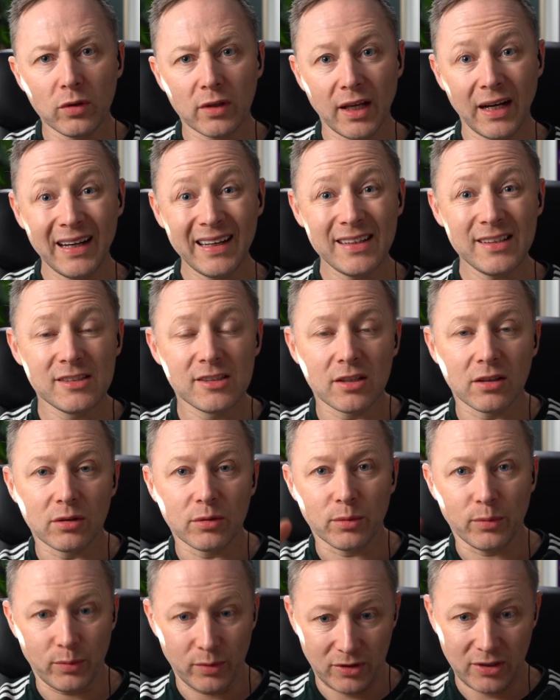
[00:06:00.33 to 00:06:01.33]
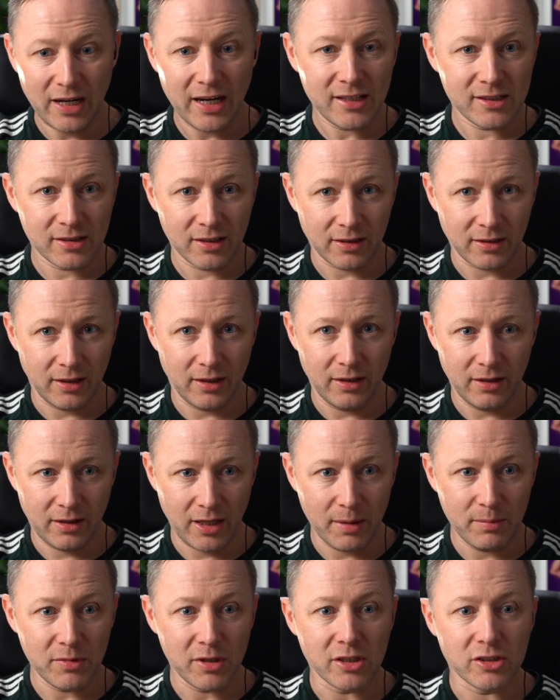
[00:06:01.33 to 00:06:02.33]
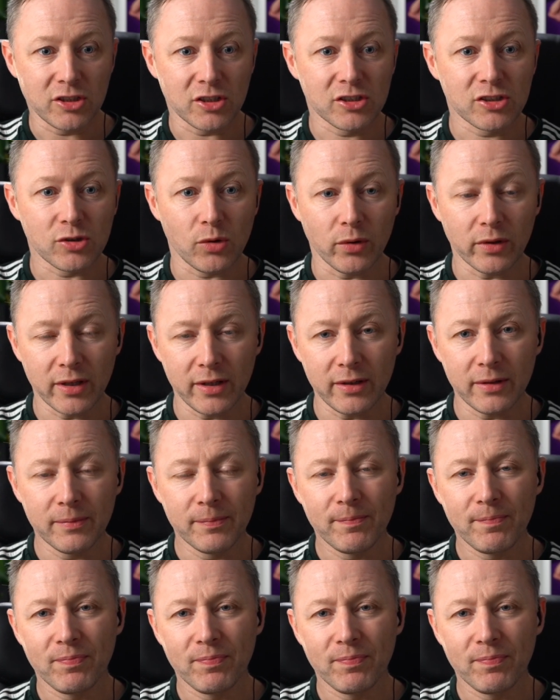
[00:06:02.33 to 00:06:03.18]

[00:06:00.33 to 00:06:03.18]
guys that were dressed like them you just saw there,